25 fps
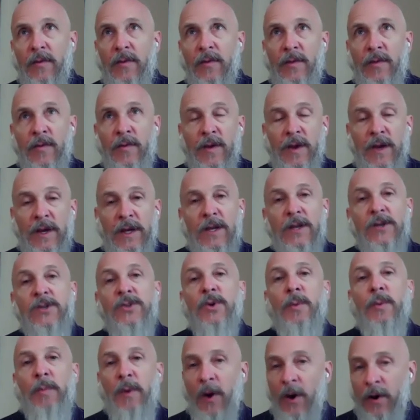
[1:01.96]
the
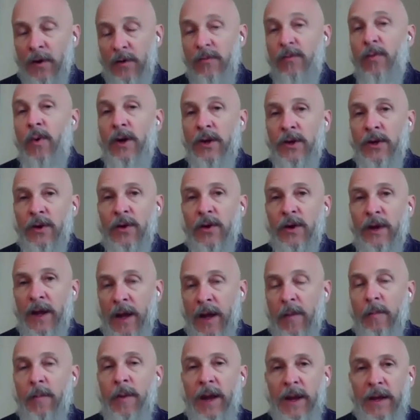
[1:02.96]
initial part of what your
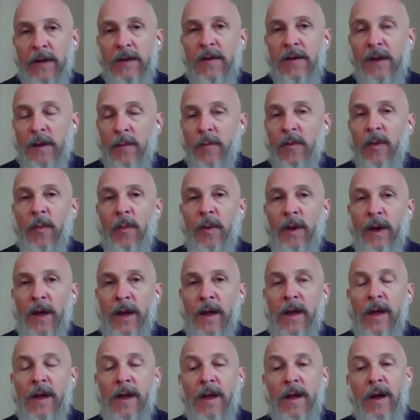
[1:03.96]
campaign team will
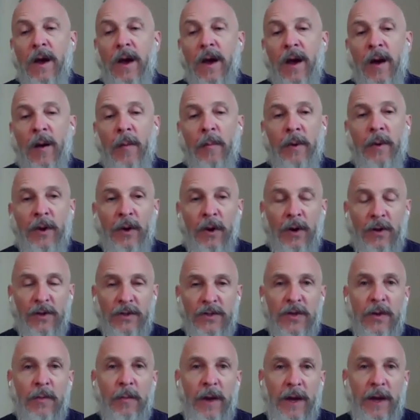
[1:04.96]
be, but
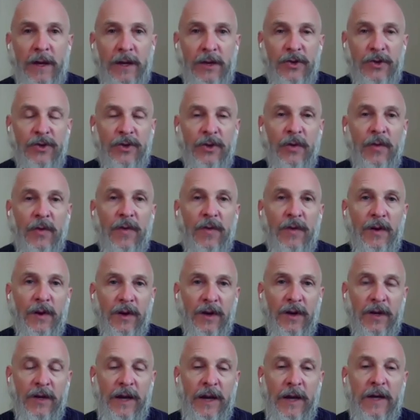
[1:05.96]
also making sure that they're
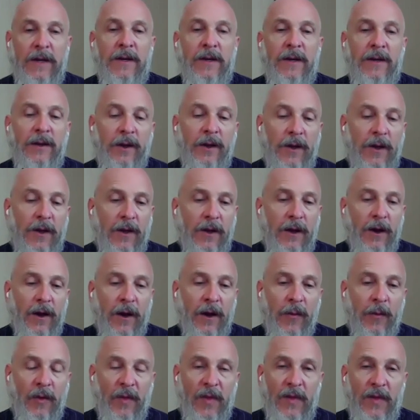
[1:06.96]
connected
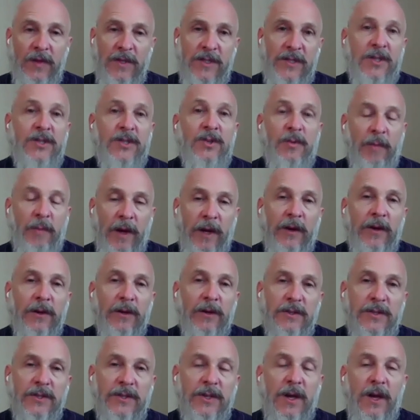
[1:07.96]
with the decision
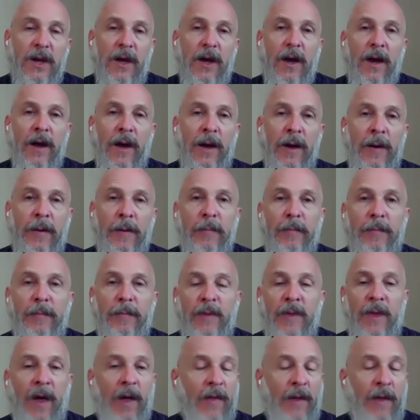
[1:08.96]
makers.
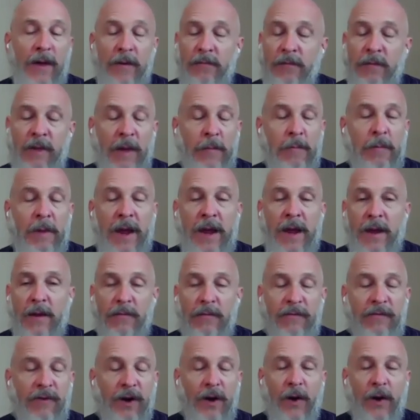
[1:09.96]
Now that may
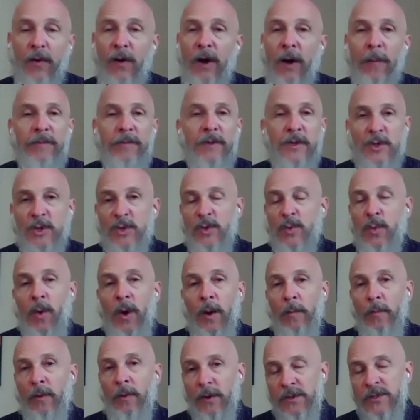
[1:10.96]
funnel up to just
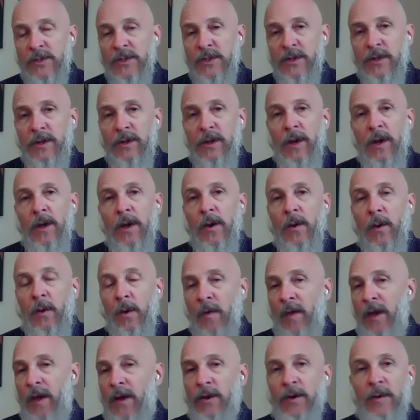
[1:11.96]
one person, or
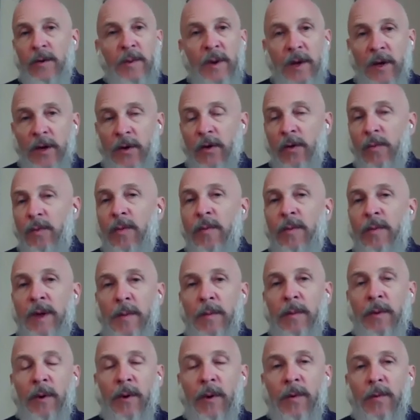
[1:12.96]
that could be a group of
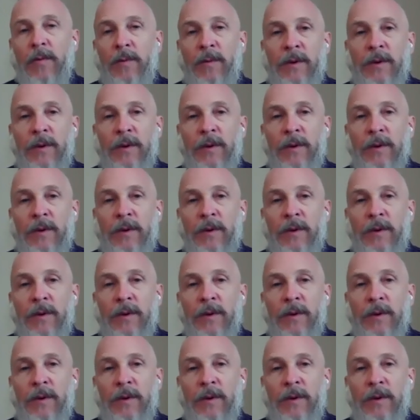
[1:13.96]
people.